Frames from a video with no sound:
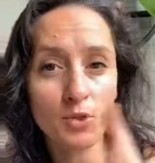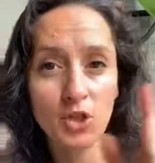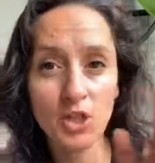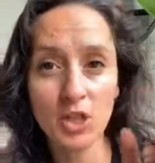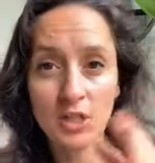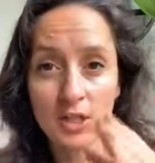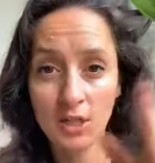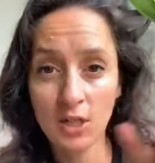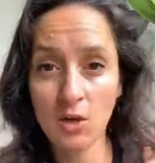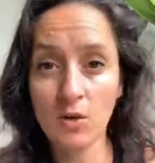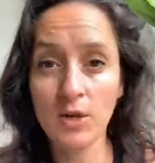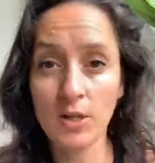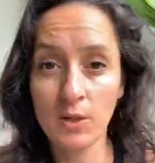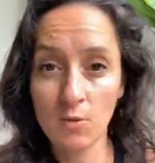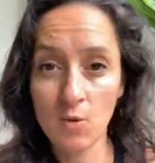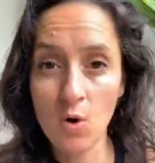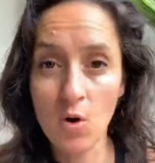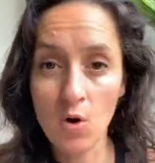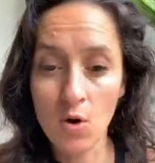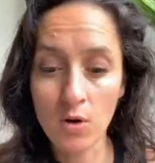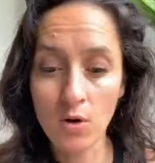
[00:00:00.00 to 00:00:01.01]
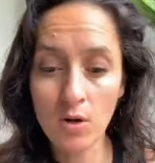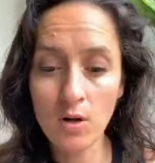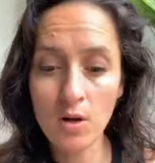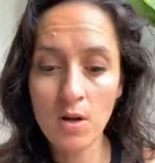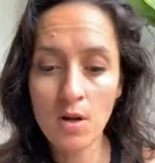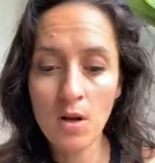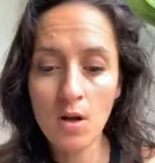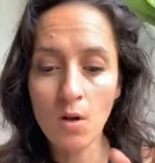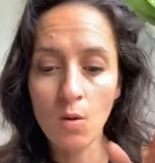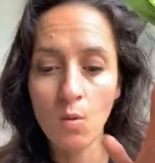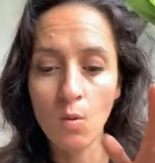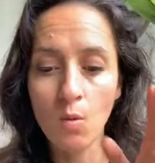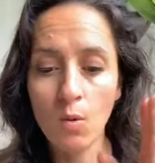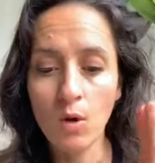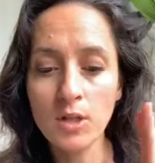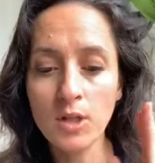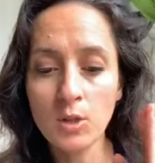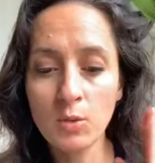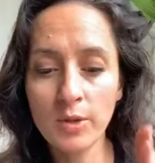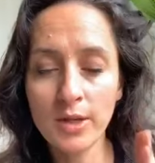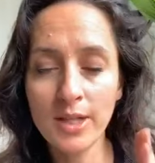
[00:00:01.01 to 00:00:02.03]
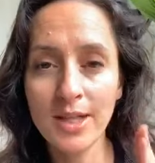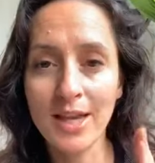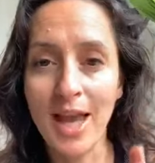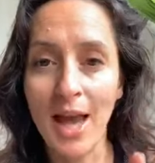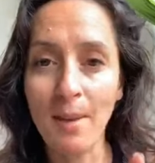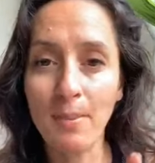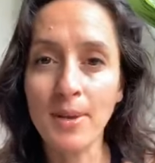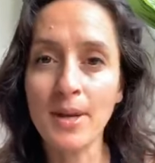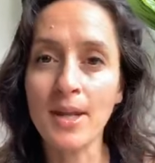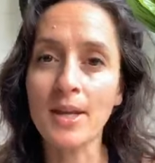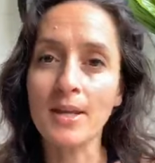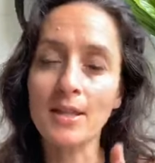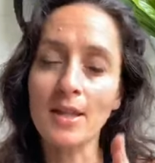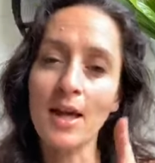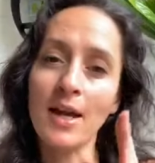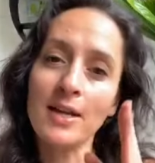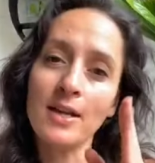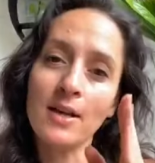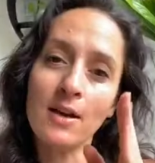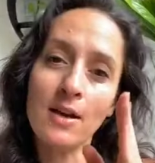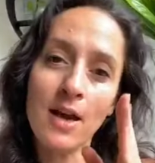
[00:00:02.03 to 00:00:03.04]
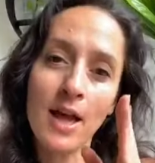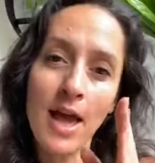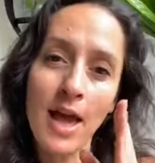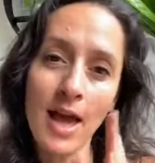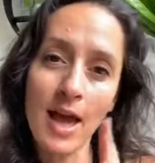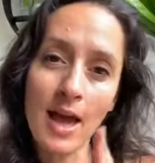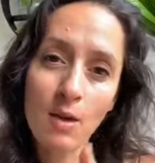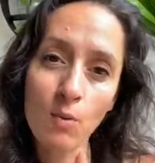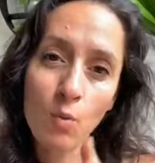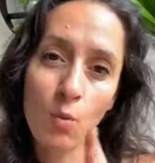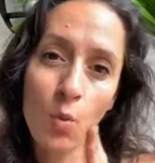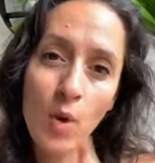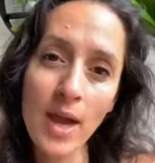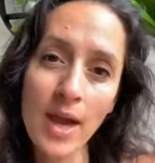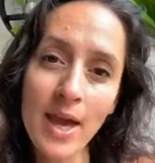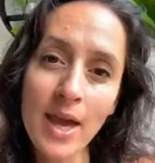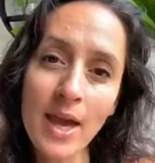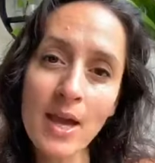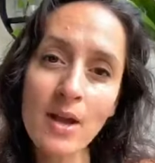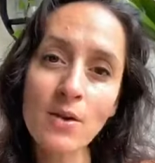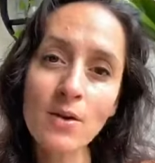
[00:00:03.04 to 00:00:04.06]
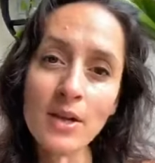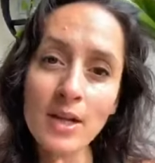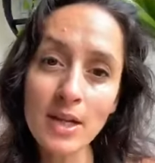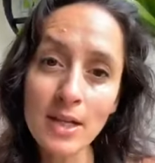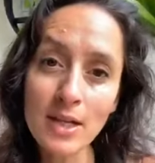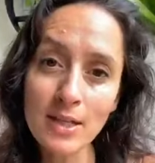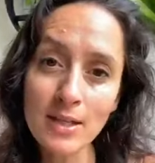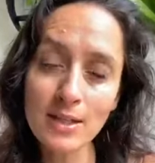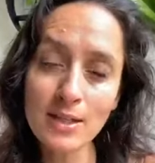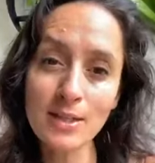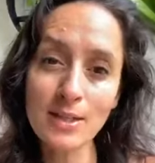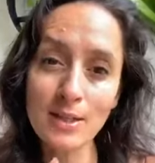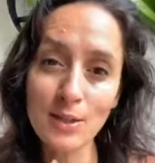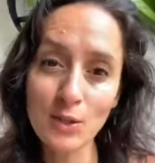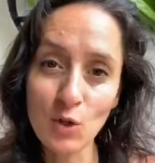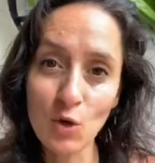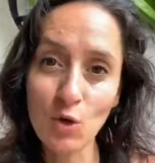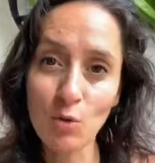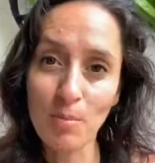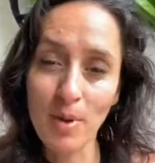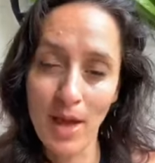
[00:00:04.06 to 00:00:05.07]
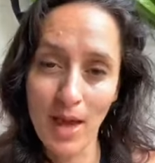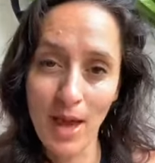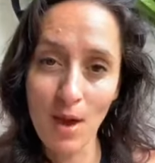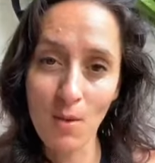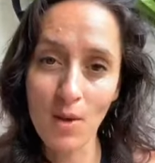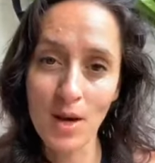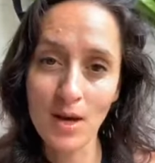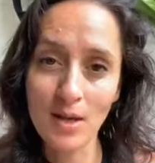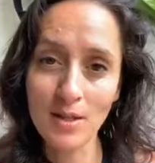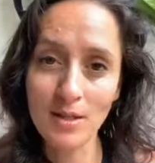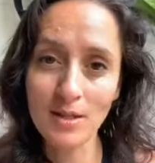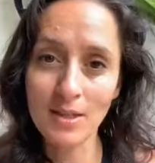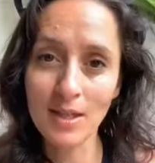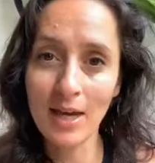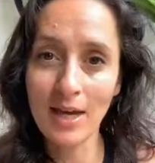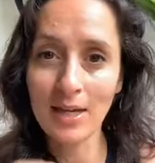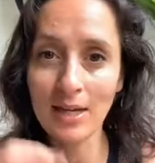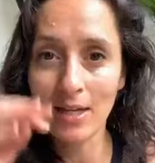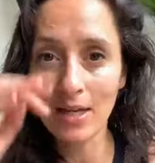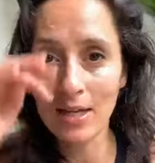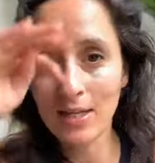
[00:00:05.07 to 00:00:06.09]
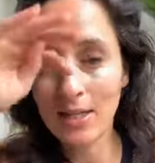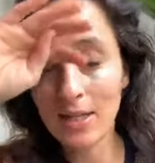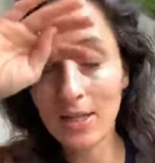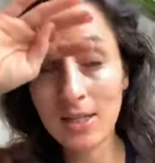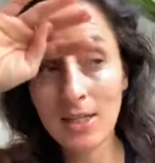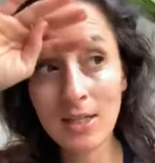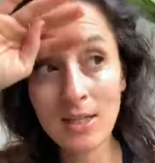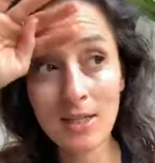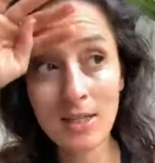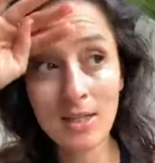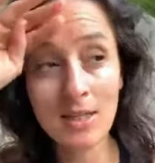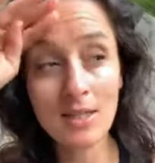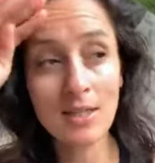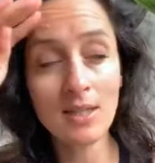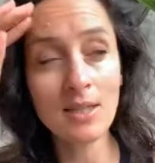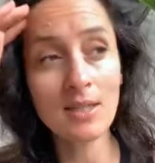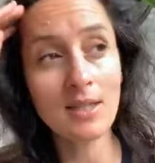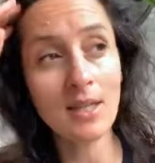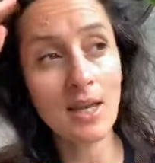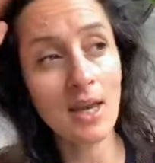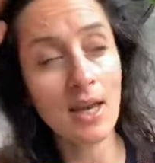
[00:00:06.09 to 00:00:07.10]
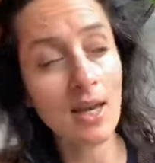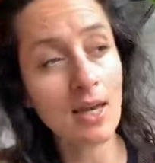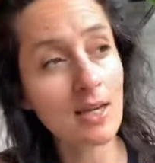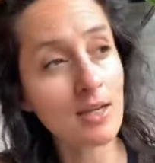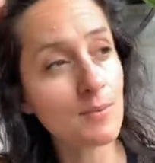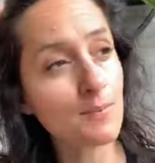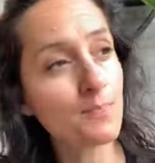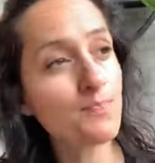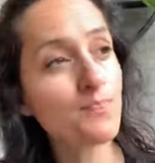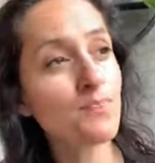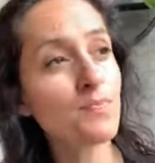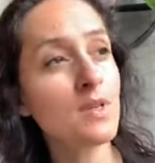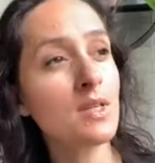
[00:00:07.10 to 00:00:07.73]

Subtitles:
shit's going wrong, what's really happening? Like, where is your power? Like, this is a